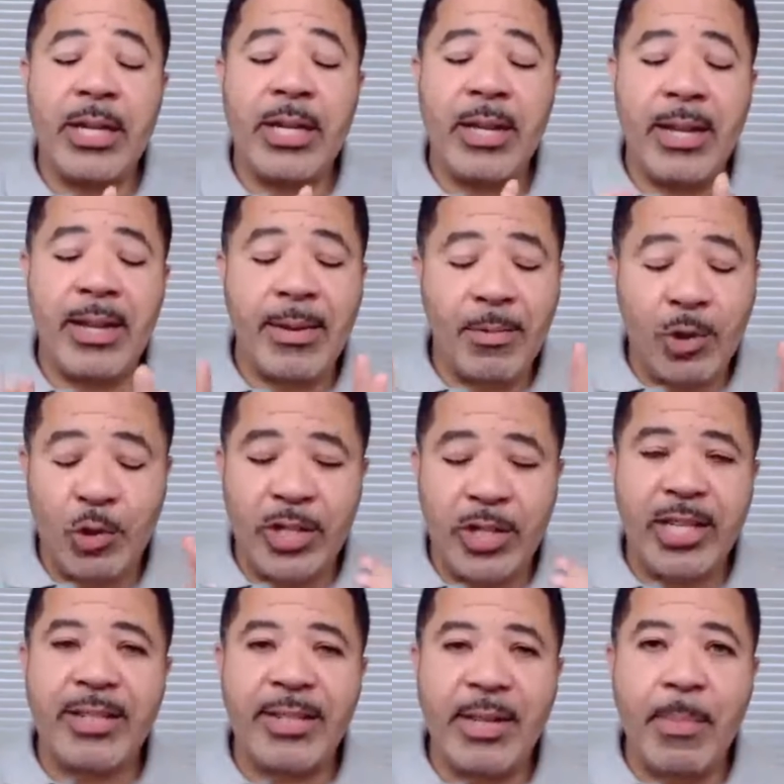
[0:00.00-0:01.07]
And
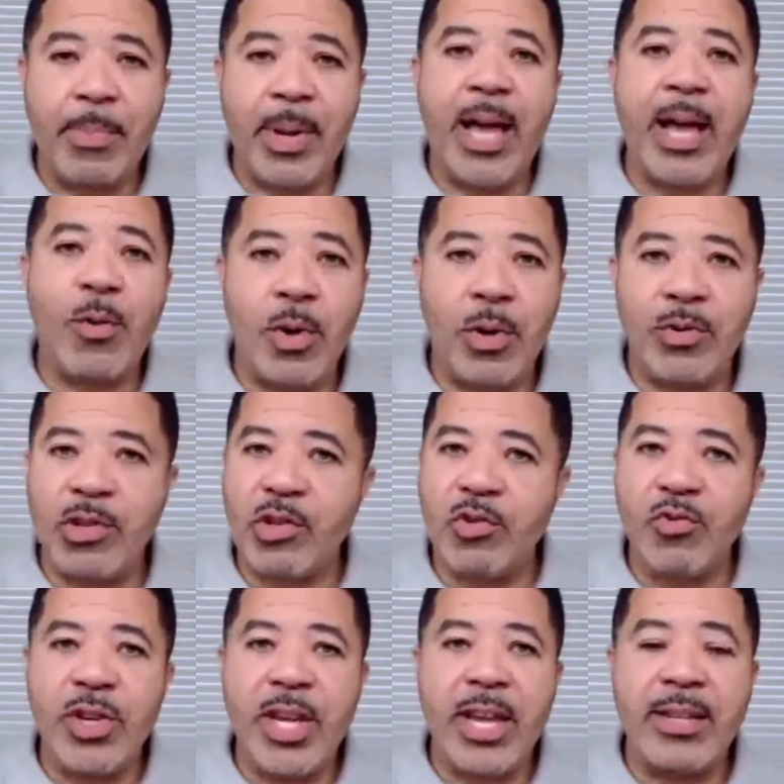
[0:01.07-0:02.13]
traditionally Black wealth, just
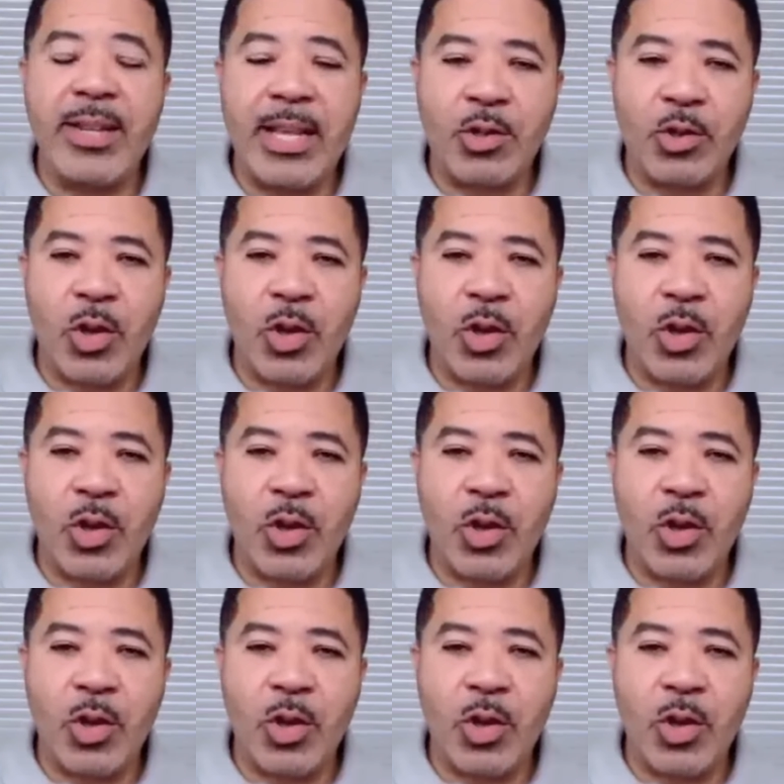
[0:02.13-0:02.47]
creating that.